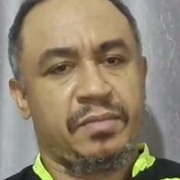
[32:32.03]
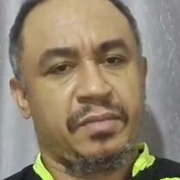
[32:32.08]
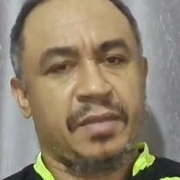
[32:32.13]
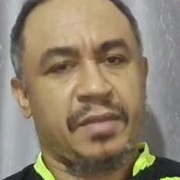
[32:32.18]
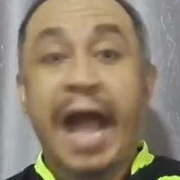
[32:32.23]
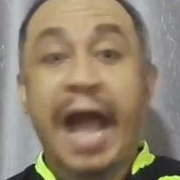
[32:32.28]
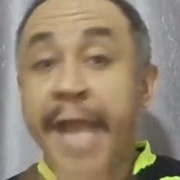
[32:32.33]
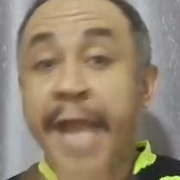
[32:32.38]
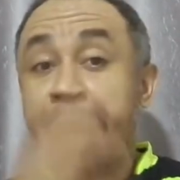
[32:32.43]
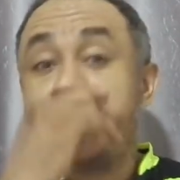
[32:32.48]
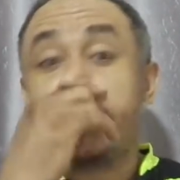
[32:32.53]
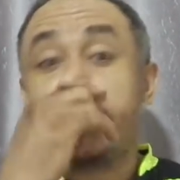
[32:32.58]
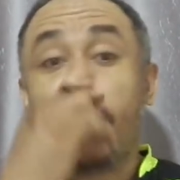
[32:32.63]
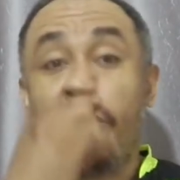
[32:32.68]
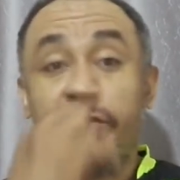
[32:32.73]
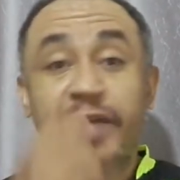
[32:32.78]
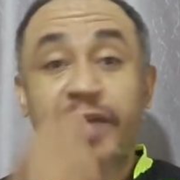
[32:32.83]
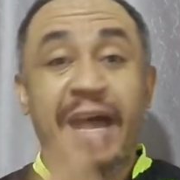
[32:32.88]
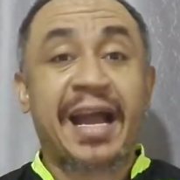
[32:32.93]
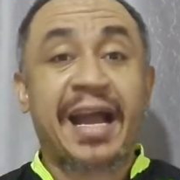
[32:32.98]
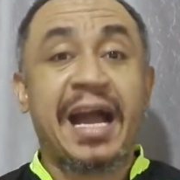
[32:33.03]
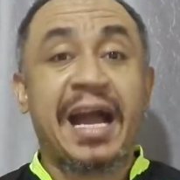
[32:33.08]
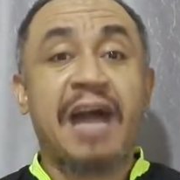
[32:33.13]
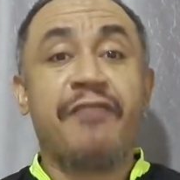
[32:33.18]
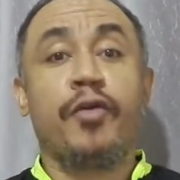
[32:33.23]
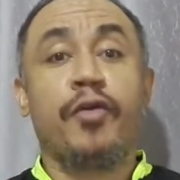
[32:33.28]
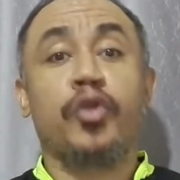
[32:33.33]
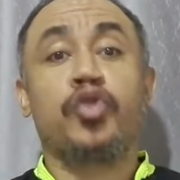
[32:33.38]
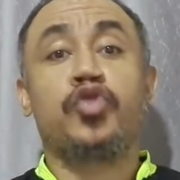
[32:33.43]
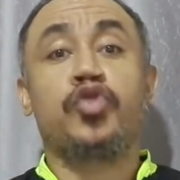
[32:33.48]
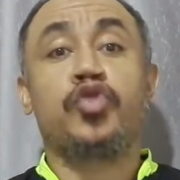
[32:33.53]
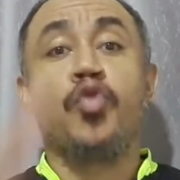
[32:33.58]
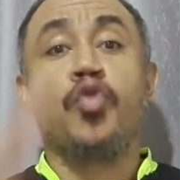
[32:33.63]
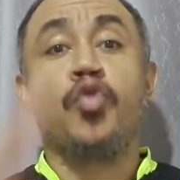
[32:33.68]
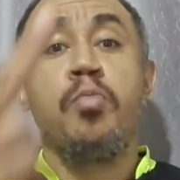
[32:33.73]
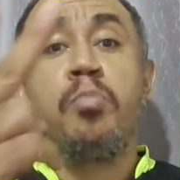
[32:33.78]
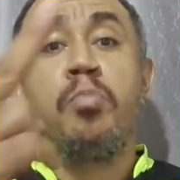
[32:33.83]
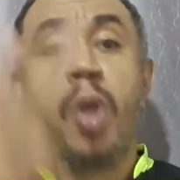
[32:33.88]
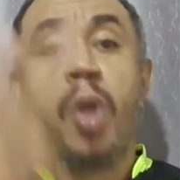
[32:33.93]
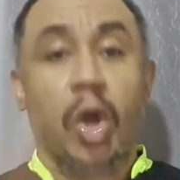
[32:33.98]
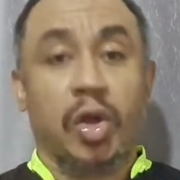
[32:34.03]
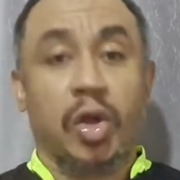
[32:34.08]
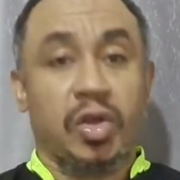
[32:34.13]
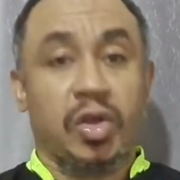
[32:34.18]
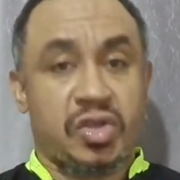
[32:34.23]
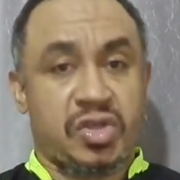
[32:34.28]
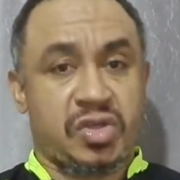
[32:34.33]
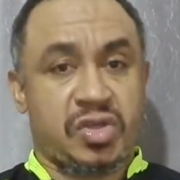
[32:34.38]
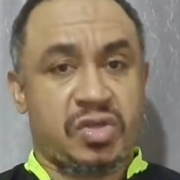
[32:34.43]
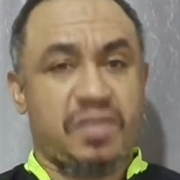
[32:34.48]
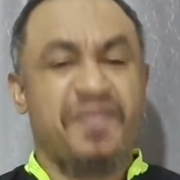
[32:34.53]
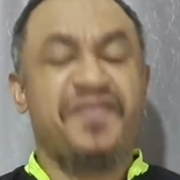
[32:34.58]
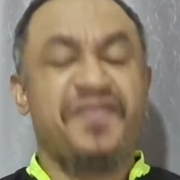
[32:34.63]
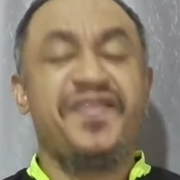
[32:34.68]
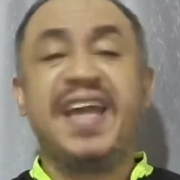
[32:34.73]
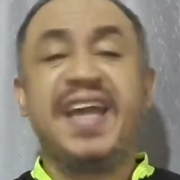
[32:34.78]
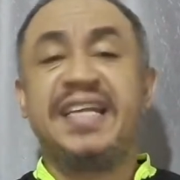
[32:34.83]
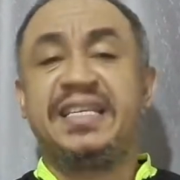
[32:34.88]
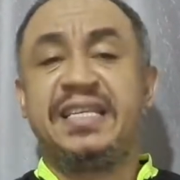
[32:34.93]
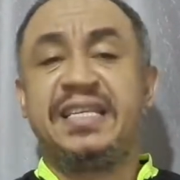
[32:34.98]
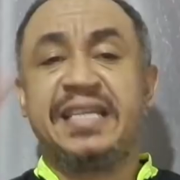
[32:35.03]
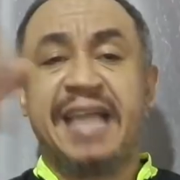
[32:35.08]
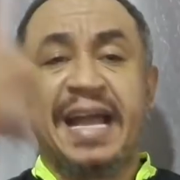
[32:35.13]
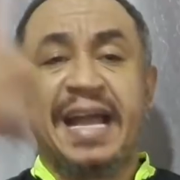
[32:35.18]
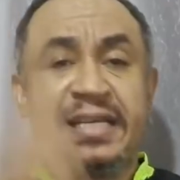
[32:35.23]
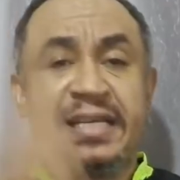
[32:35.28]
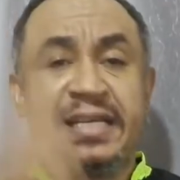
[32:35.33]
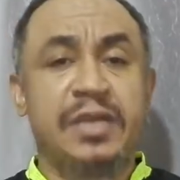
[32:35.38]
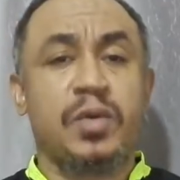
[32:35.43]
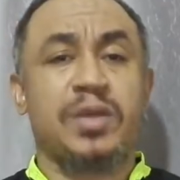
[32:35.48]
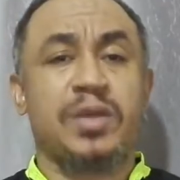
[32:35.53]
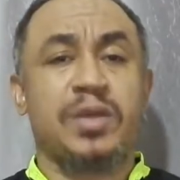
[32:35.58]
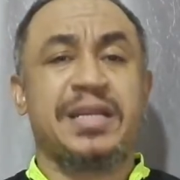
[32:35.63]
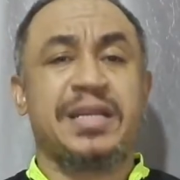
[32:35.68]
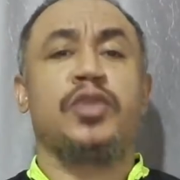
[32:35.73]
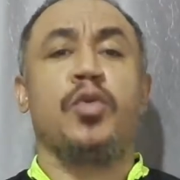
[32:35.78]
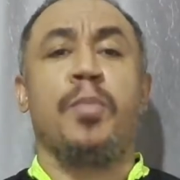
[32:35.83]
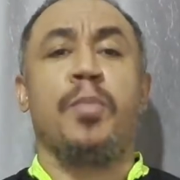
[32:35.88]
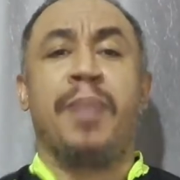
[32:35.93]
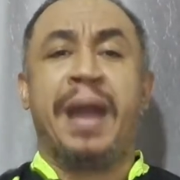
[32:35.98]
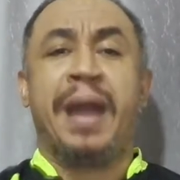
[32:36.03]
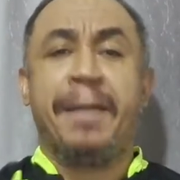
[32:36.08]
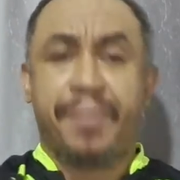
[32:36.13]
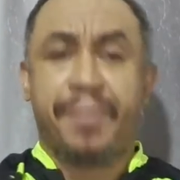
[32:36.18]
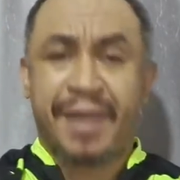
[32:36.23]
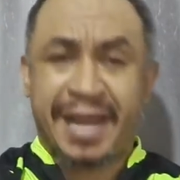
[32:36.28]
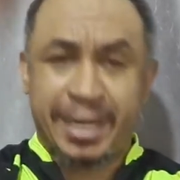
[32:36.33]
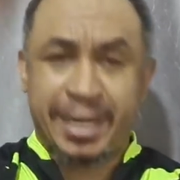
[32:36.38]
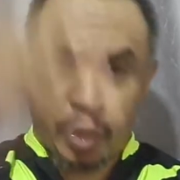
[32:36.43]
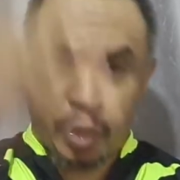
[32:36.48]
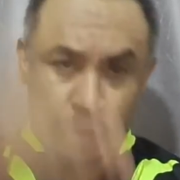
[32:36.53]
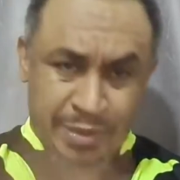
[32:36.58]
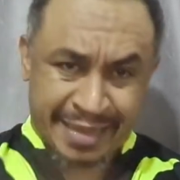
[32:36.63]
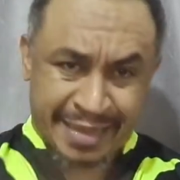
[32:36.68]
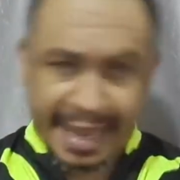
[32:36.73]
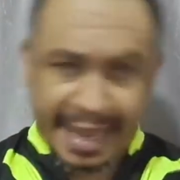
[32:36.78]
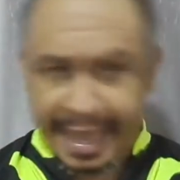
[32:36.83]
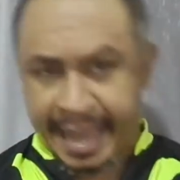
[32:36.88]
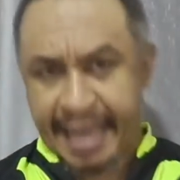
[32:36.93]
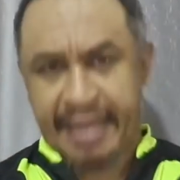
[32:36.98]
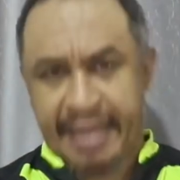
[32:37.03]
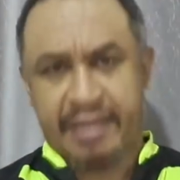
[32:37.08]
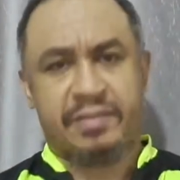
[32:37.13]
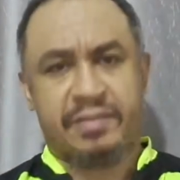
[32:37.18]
I drove that car for 2 months. First thing I did was I had to buy brand new tire.